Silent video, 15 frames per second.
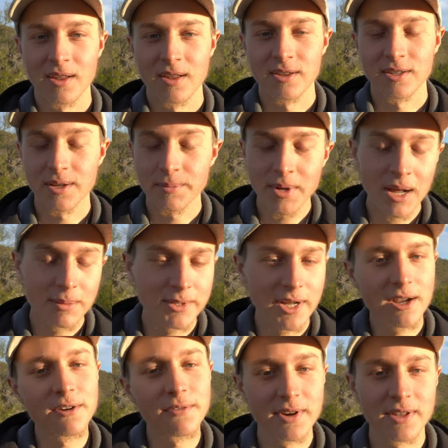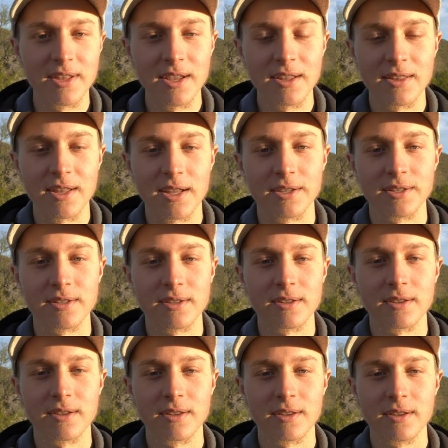Sometimes I overthink things,
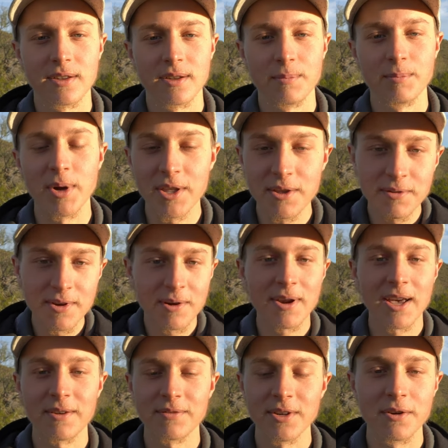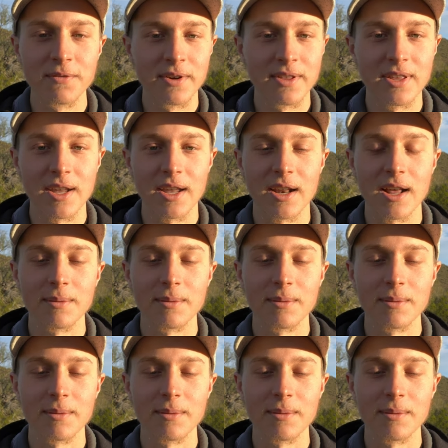but you don't have to overthink it.